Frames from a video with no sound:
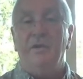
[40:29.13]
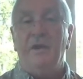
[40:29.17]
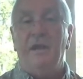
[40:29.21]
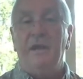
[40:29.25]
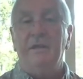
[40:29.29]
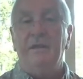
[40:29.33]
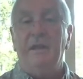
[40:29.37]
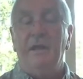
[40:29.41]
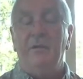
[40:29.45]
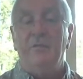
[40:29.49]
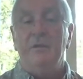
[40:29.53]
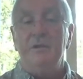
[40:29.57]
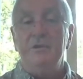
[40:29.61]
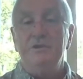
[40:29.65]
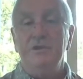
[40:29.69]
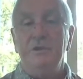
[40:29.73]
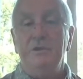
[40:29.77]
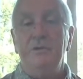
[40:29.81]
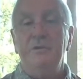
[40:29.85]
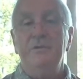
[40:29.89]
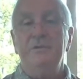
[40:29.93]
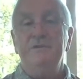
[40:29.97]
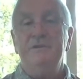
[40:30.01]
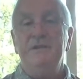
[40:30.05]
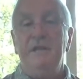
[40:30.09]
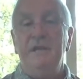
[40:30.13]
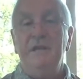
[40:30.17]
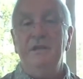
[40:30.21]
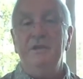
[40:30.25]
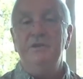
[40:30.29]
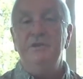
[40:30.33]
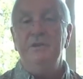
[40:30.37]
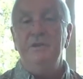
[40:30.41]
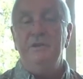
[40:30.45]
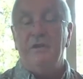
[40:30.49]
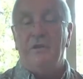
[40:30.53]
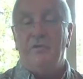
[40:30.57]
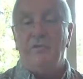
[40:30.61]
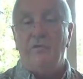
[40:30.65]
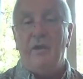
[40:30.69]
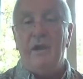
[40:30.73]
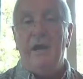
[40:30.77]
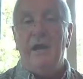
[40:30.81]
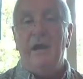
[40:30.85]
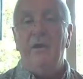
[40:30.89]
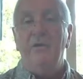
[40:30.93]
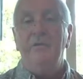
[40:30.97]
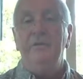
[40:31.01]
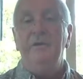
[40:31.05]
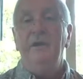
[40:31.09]
like they were Jews into the
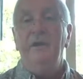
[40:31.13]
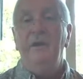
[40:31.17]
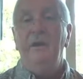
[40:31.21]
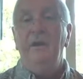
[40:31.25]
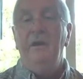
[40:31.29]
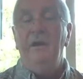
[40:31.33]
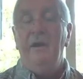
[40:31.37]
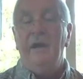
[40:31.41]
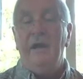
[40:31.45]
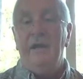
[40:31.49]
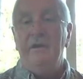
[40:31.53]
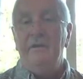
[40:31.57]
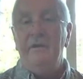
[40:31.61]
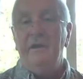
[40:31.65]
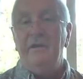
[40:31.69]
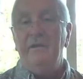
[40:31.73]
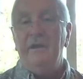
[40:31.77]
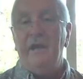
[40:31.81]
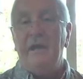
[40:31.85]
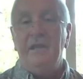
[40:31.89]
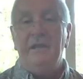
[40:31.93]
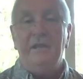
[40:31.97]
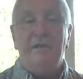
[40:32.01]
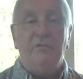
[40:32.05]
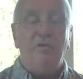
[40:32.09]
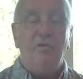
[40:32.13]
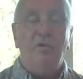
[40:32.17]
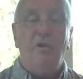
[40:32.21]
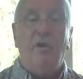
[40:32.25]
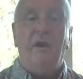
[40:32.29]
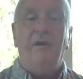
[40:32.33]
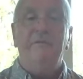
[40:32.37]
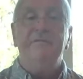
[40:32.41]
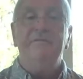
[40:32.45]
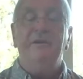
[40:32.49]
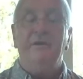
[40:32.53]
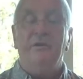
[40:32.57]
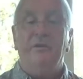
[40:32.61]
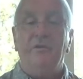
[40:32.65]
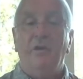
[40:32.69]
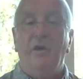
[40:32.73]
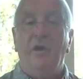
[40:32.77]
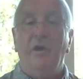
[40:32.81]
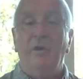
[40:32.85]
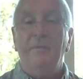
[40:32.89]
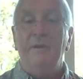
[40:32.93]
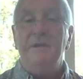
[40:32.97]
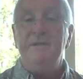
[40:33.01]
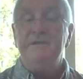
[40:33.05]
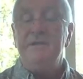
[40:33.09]
crowd. And then they threw off their
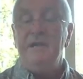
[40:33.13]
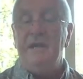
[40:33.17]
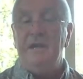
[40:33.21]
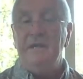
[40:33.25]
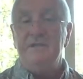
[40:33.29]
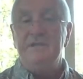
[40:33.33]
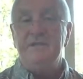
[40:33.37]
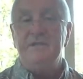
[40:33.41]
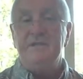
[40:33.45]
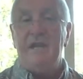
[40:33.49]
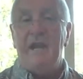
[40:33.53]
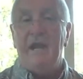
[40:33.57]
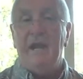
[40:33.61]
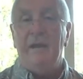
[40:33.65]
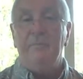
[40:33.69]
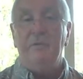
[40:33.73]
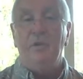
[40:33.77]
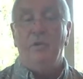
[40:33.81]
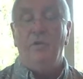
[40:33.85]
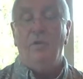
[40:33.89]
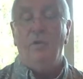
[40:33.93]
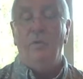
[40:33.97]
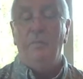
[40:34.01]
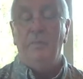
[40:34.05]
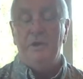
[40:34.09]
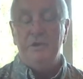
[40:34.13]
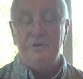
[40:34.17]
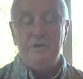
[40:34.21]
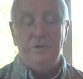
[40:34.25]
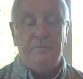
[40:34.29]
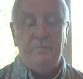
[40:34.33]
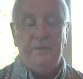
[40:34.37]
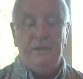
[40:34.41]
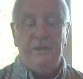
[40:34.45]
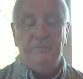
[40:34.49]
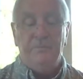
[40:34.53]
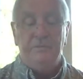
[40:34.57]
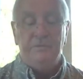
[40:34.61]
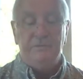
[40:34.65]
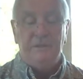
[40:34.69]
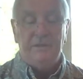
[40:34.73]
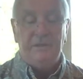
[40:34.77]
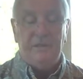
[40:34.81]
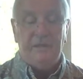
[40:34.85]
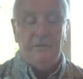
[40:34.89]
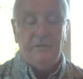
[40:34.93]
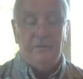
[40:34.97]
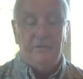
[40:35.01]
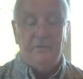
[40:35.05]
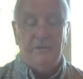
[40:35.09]
garments and stabbed a whole bunch of people and
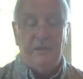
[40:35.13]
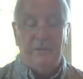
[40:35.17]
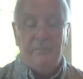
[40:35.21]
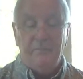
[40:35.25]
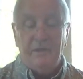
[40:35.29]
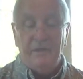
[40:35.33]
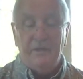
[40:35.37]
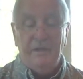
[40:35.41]
killed them to